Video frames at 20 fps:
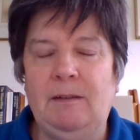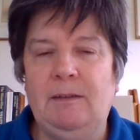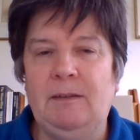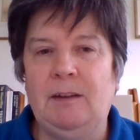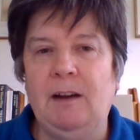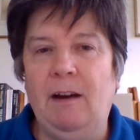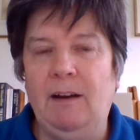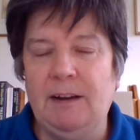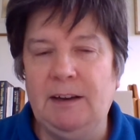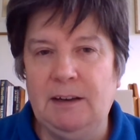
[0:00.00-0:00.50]

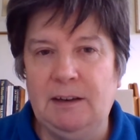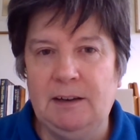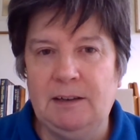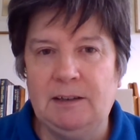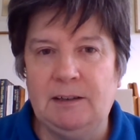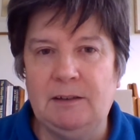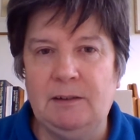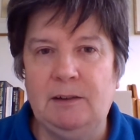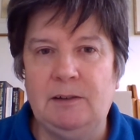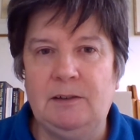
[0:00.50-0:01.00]
the
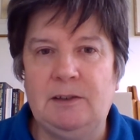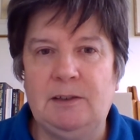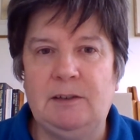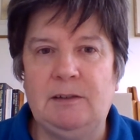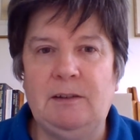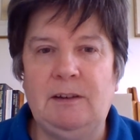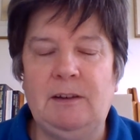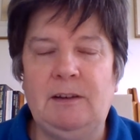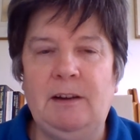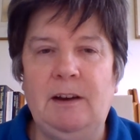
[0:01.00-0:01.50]
ideas that
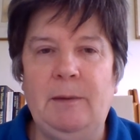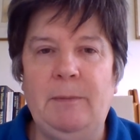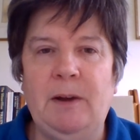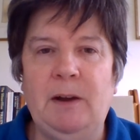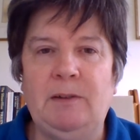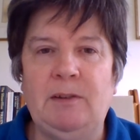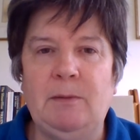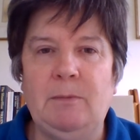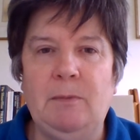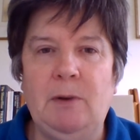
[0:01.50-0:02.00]
came
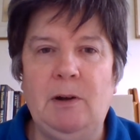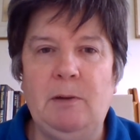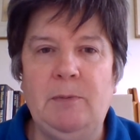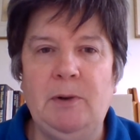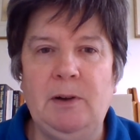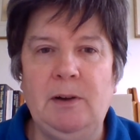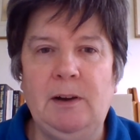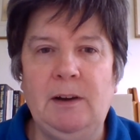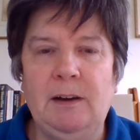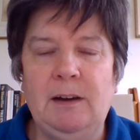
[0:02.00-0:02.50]
out at
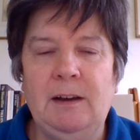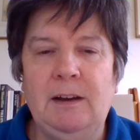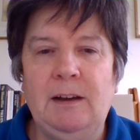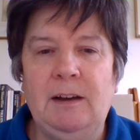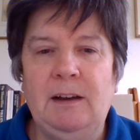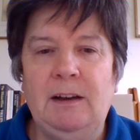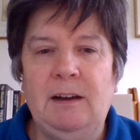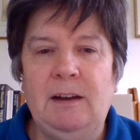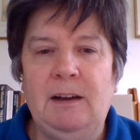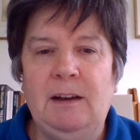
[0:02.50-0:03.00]
Marburg?
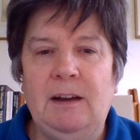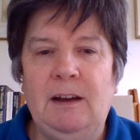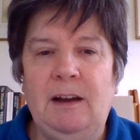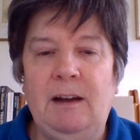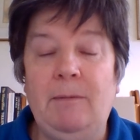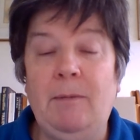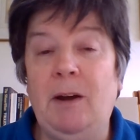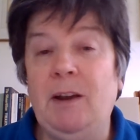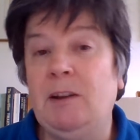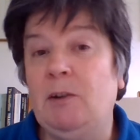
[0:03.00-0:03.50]

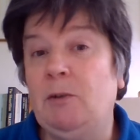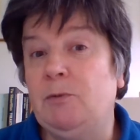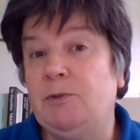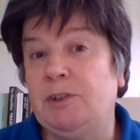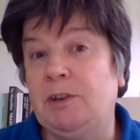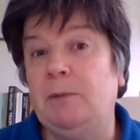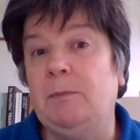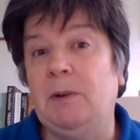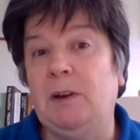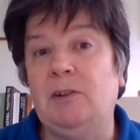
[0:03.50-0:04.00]
It might
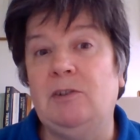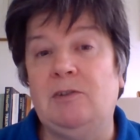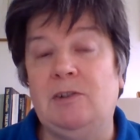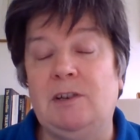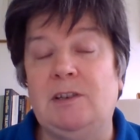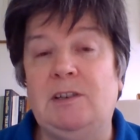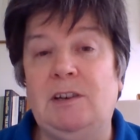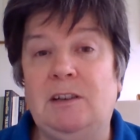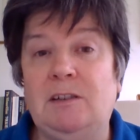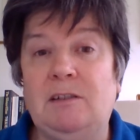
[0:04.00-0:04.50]
also be
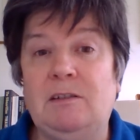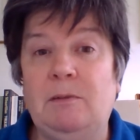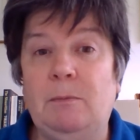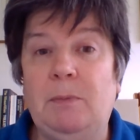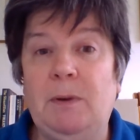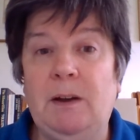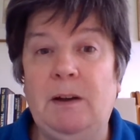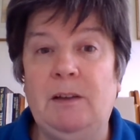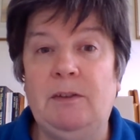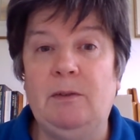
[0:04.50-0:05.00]
interesting to
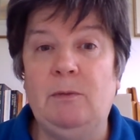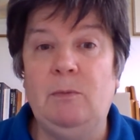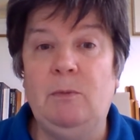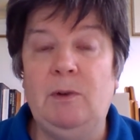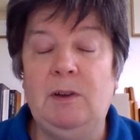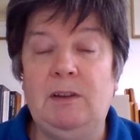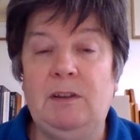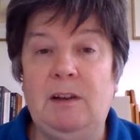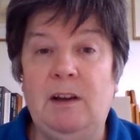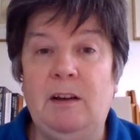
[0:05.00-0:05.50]
compare them
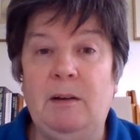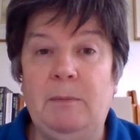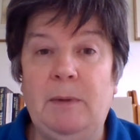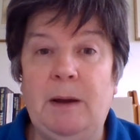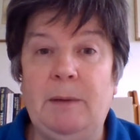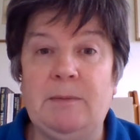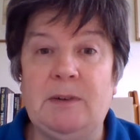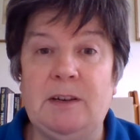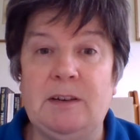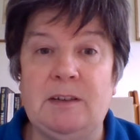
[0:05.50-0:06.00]
with the
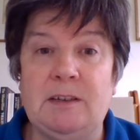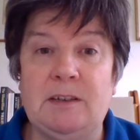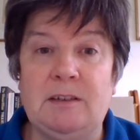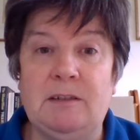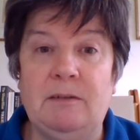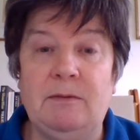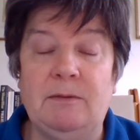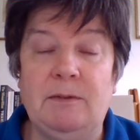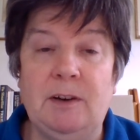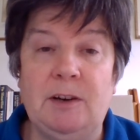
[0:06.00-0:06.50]
Anabaptist
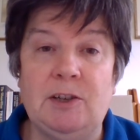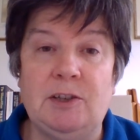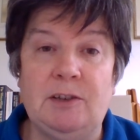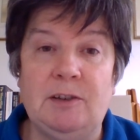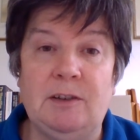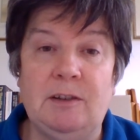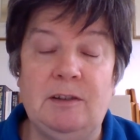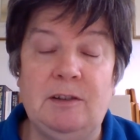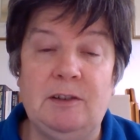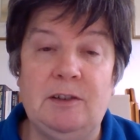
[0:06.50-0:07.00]

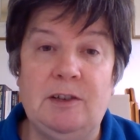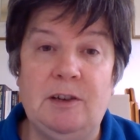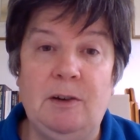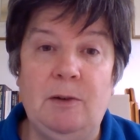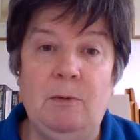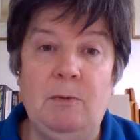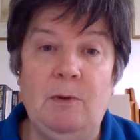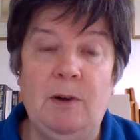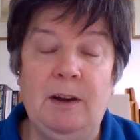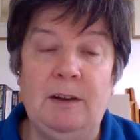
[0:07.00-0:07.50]
confession that
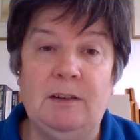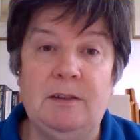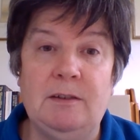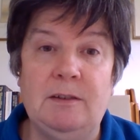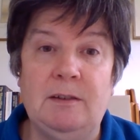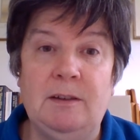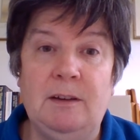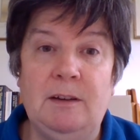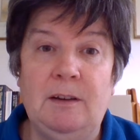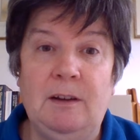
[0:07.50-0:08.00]
you read
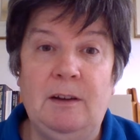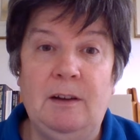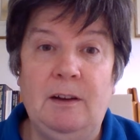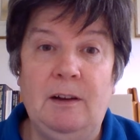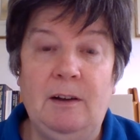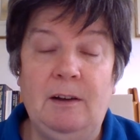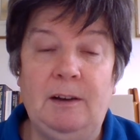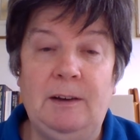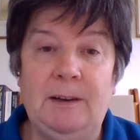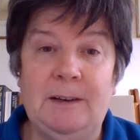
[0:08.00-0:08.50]

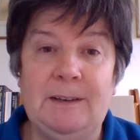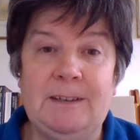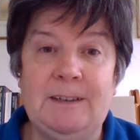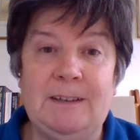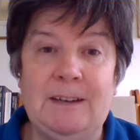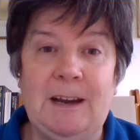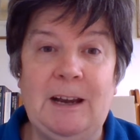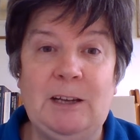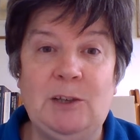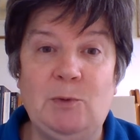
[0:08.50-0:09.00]
earlier
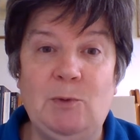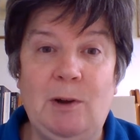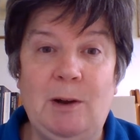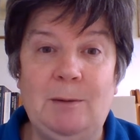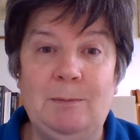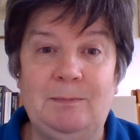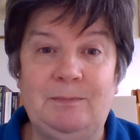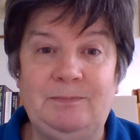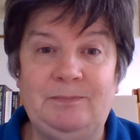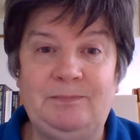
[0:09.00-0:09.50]
today as well.